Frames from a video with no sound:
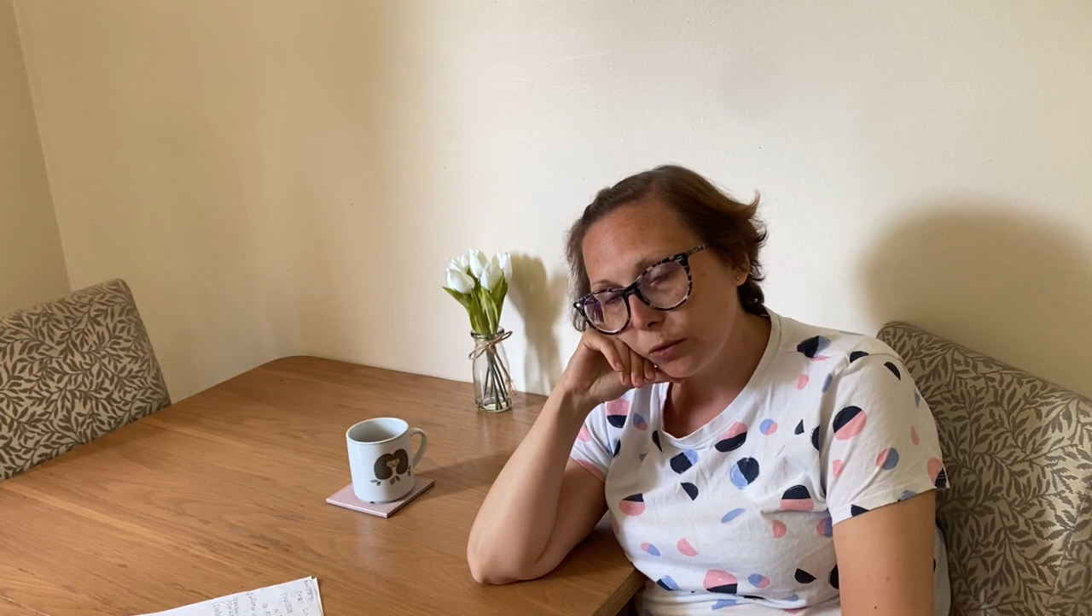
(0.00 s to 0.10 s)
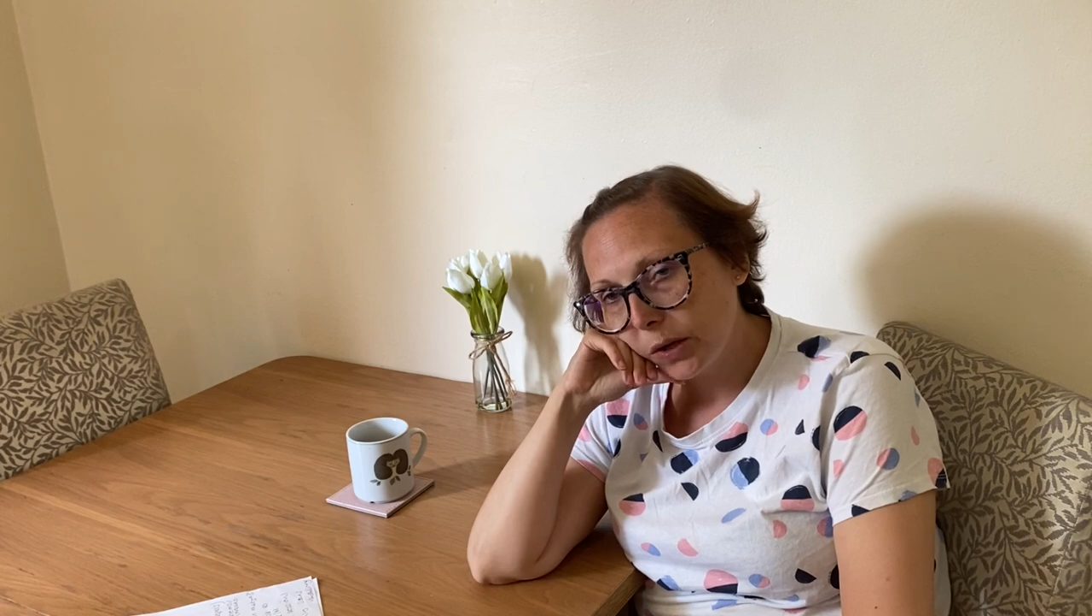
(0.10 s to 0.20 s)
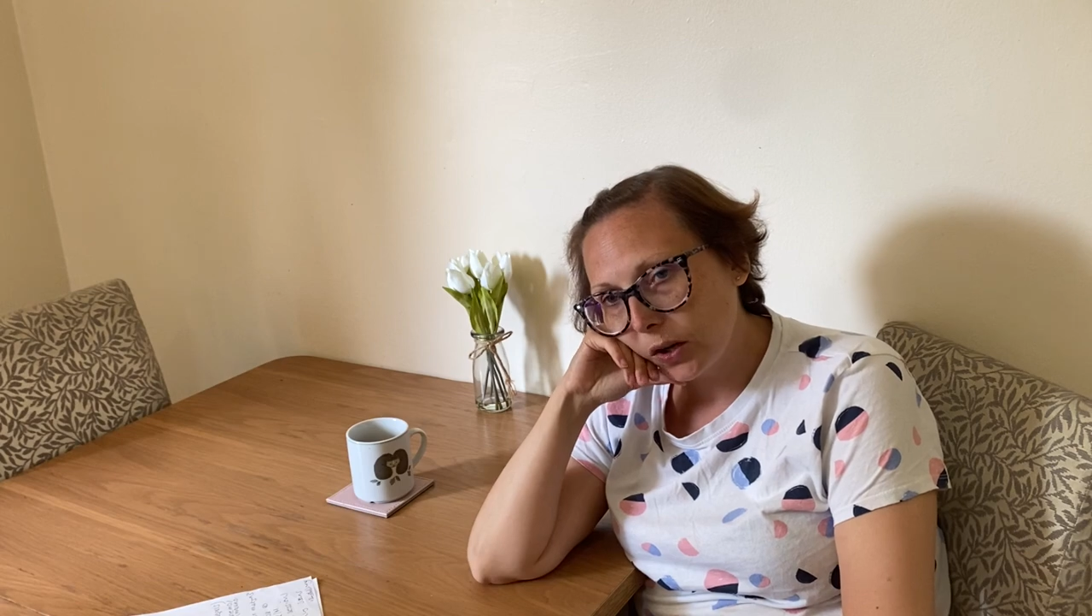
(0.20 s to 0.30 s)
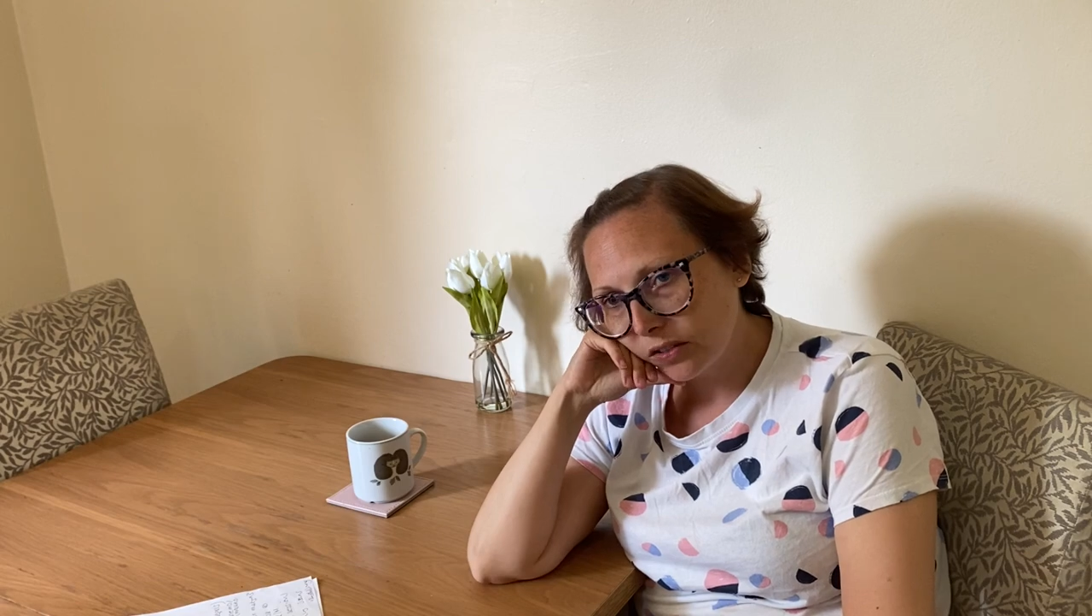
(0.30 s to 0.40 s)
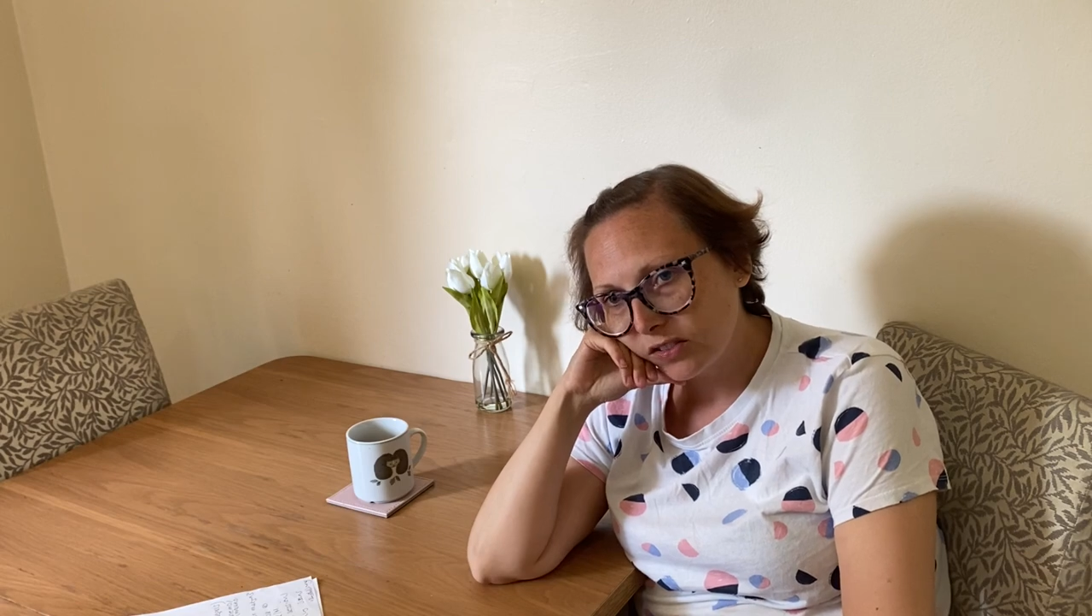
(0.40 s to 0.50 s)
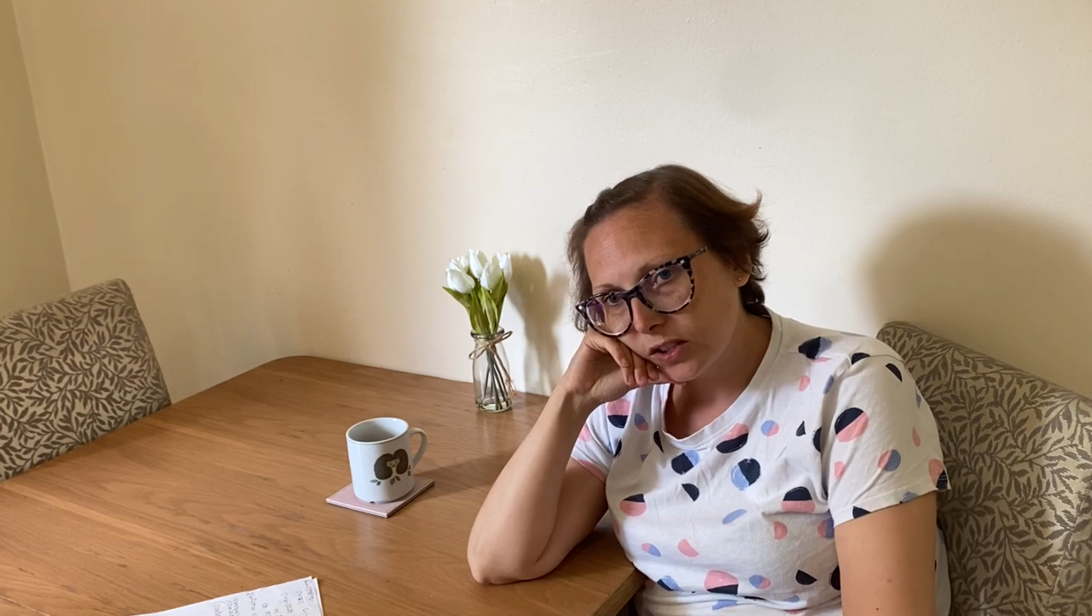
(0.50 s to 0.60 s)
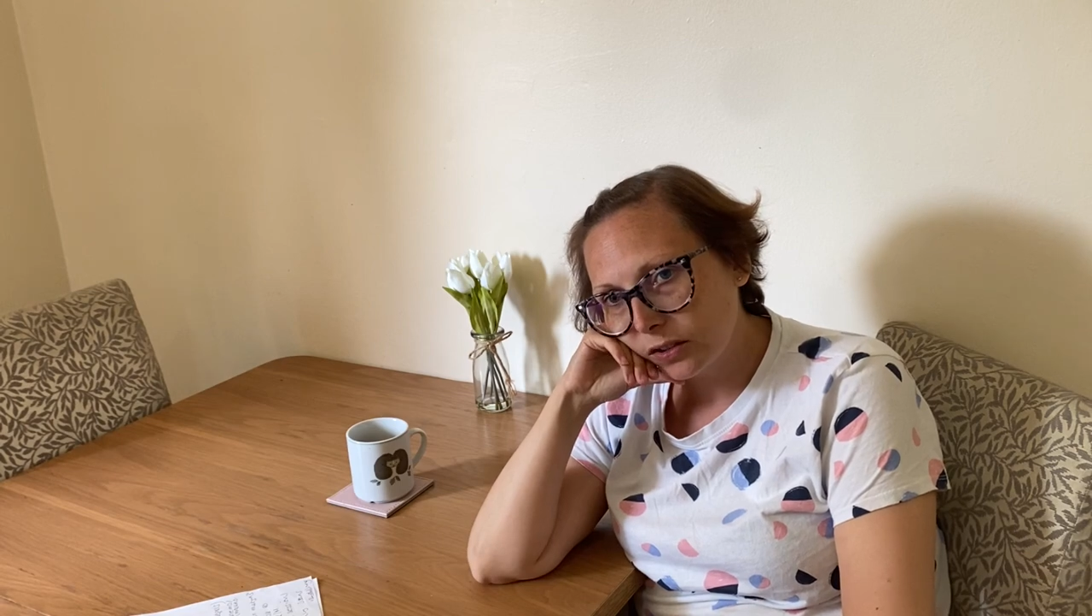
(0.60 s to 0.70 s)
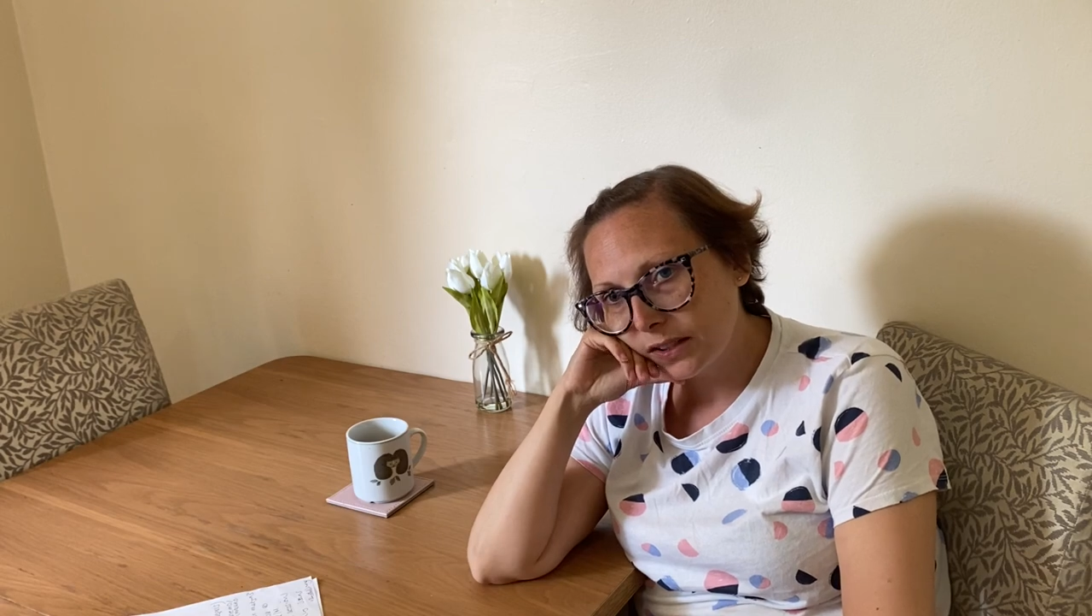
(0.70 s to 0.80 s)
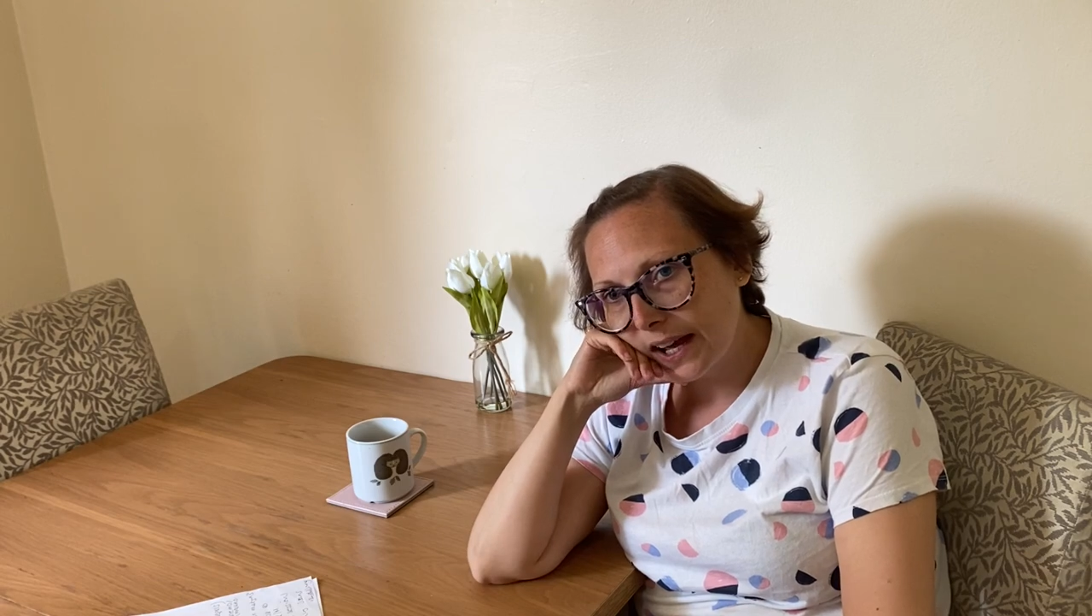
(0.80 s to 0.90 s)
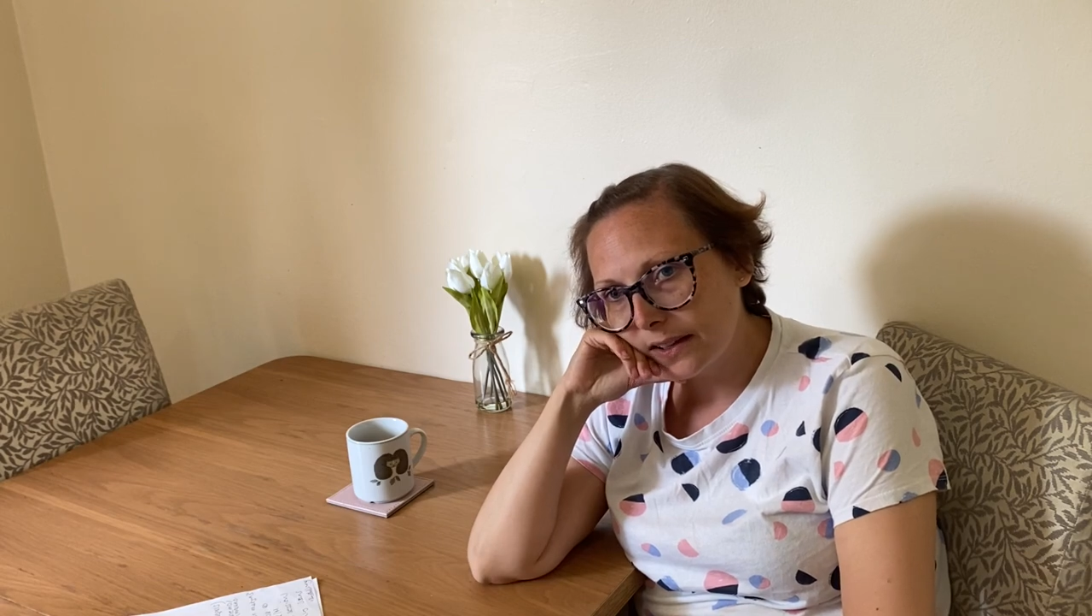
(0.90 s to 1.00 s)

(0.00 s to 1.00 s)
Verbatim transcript: Marsden